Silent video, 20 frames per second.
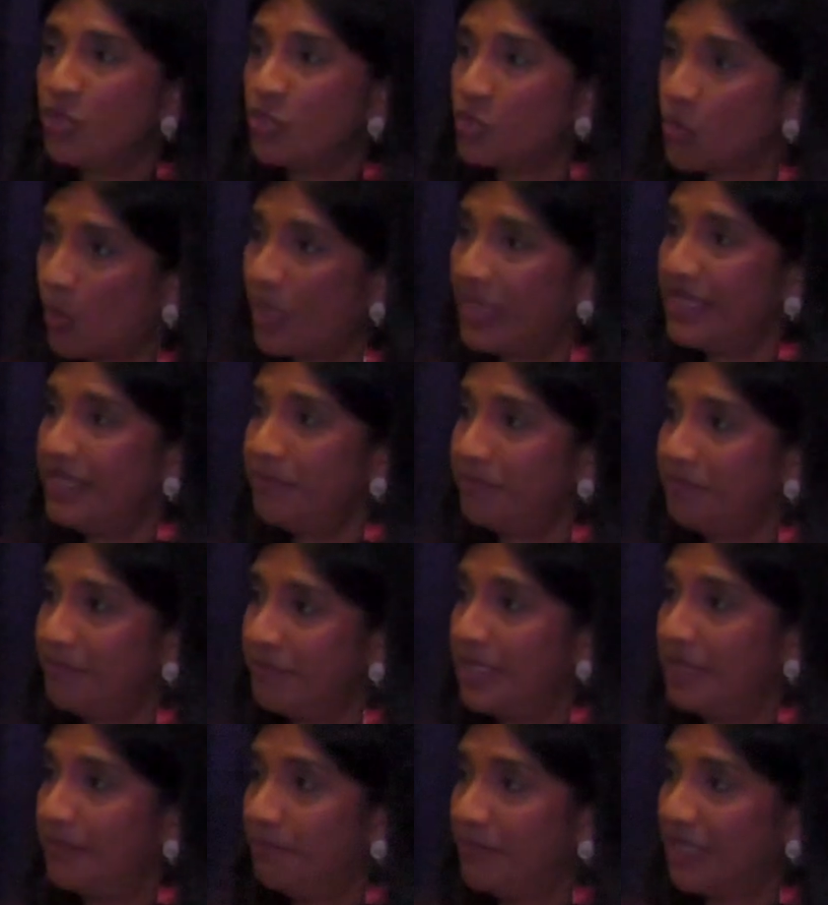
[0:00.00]

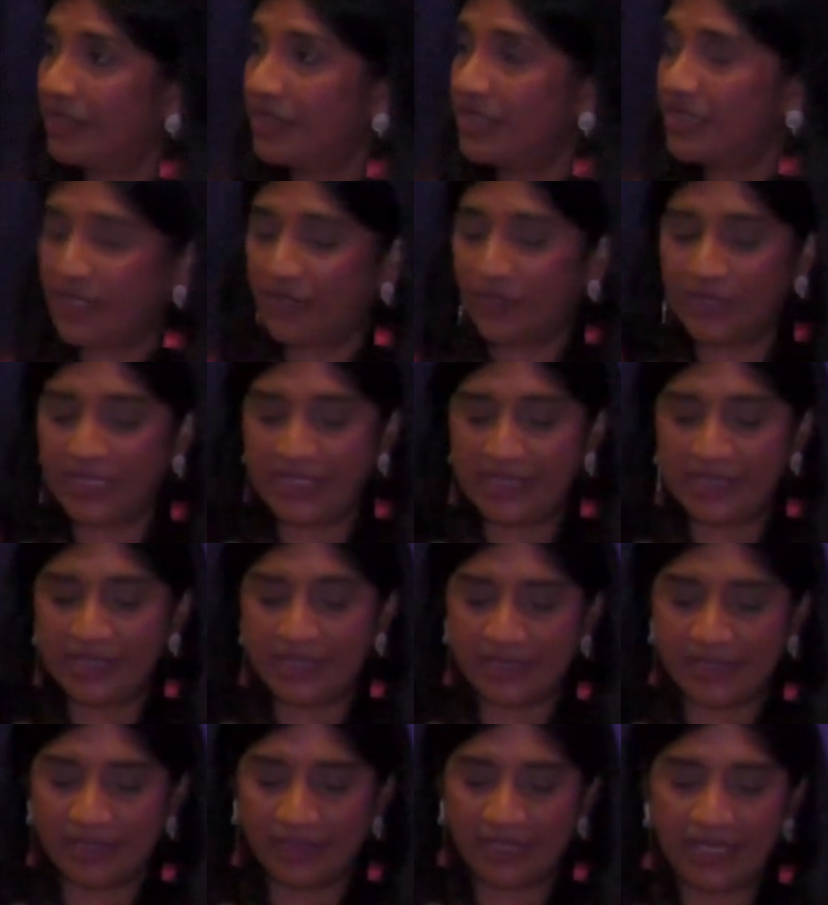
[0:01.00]
20 military
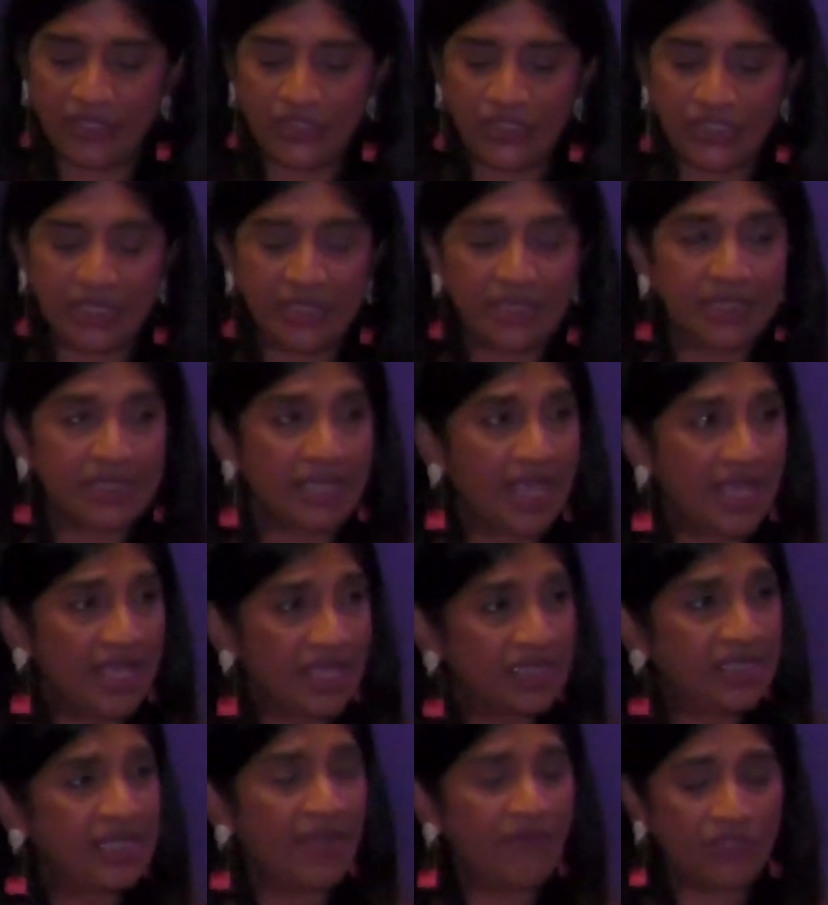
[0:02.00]
installations,
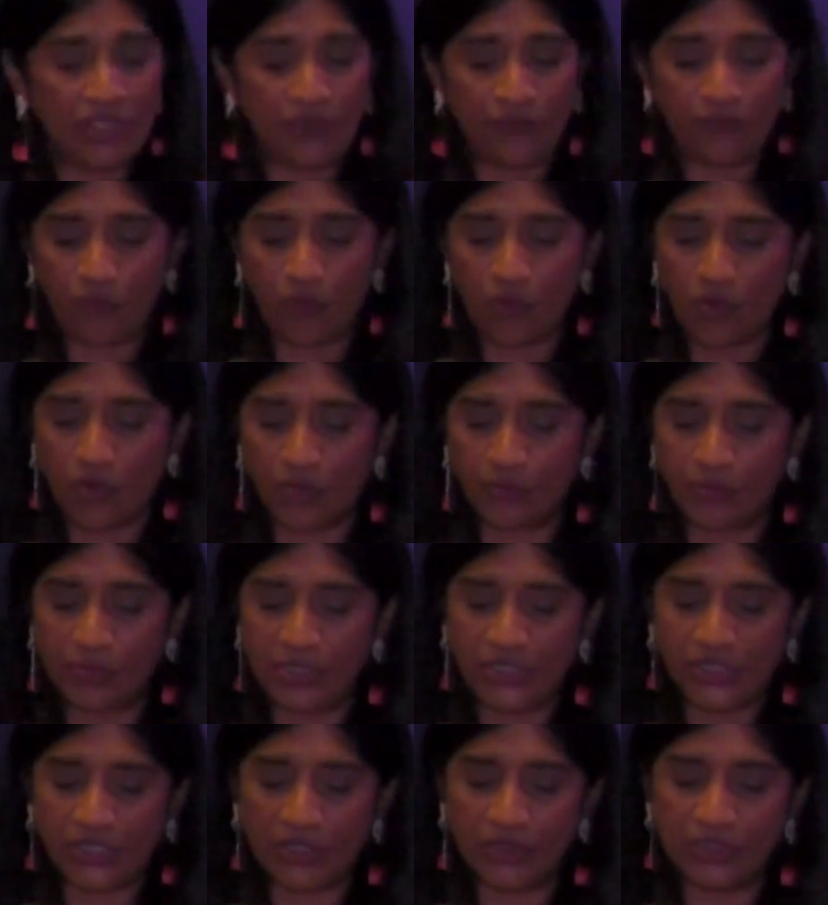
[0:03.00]
74
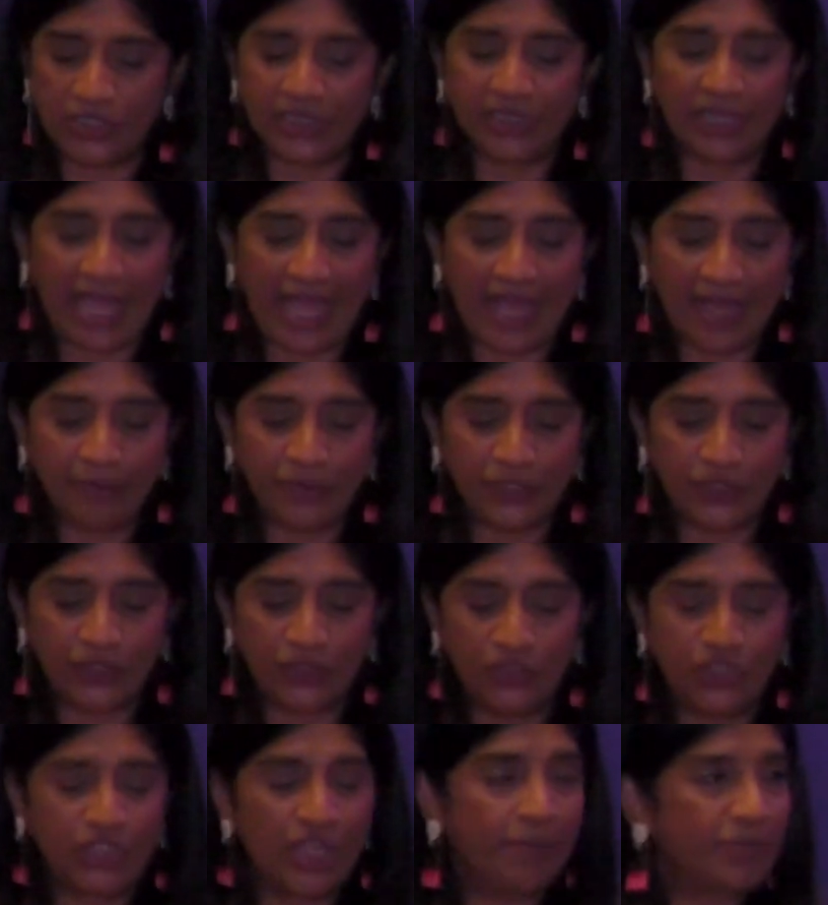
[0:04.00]
research labs
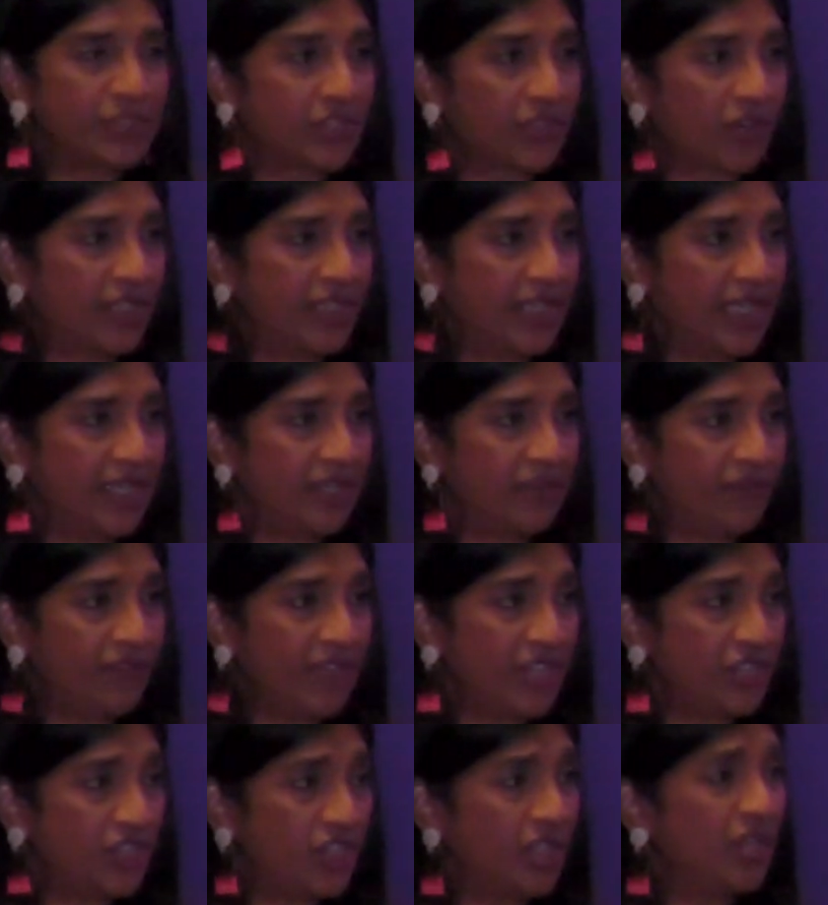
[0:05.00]
to jumpstart
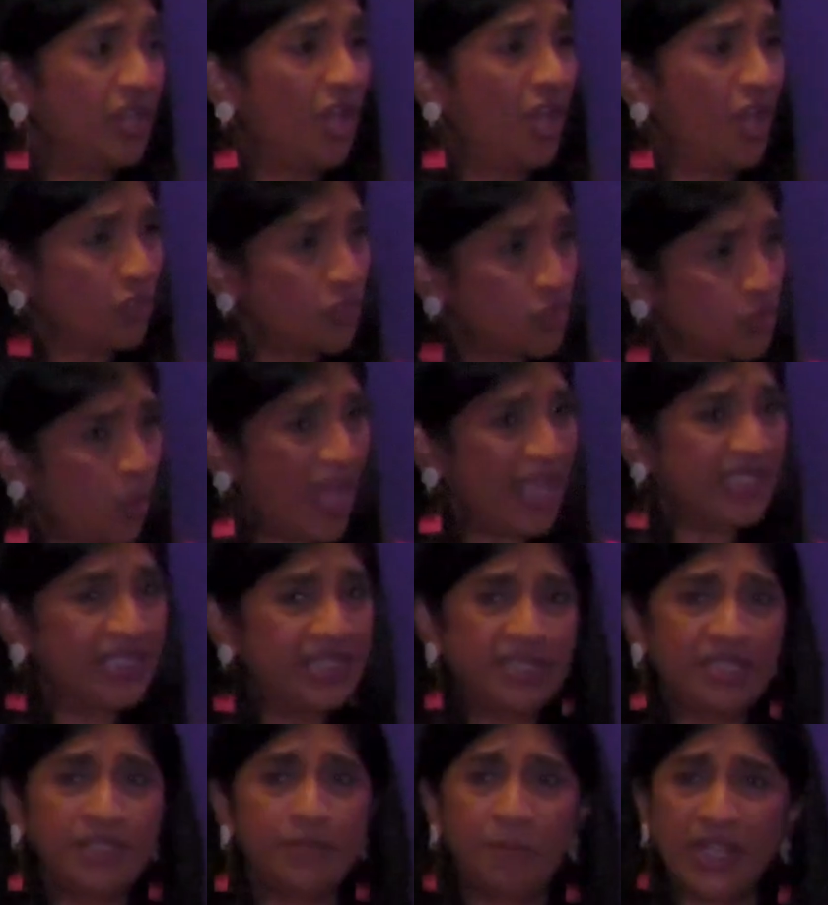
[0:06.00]
innovation,
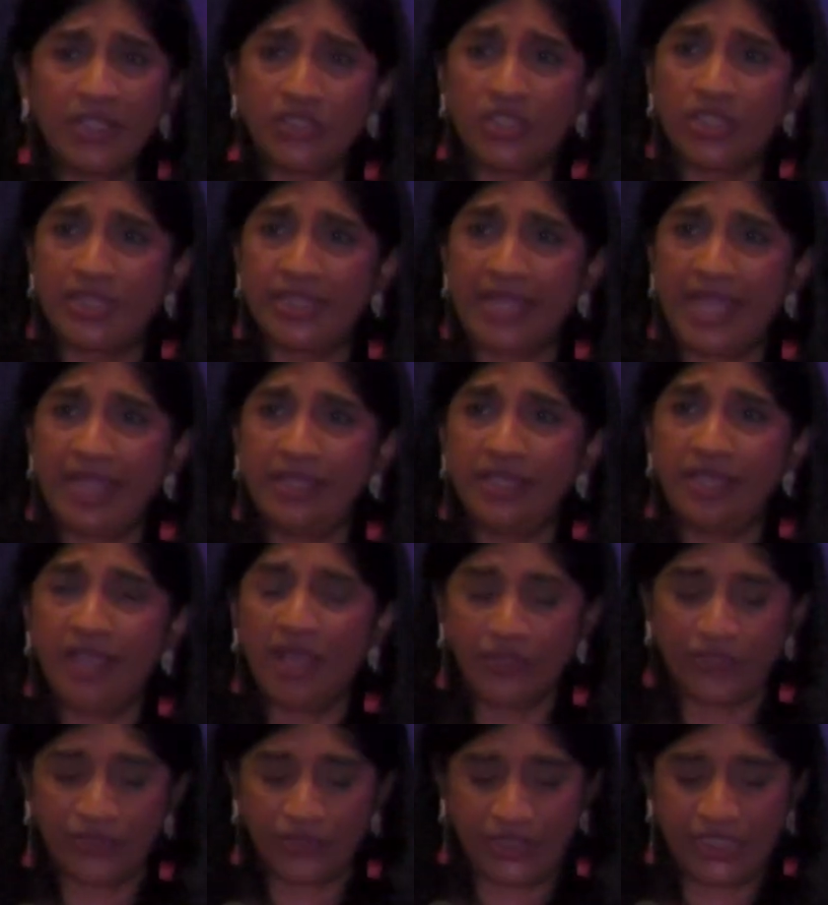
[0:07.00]
twice as much as any
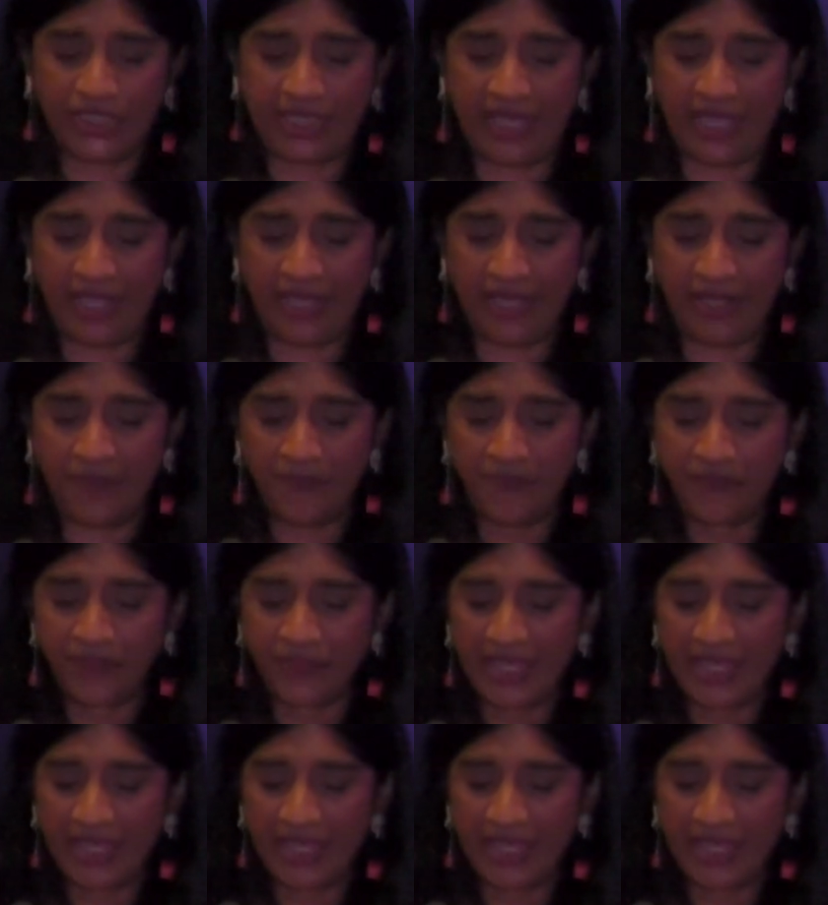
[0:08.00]
other state.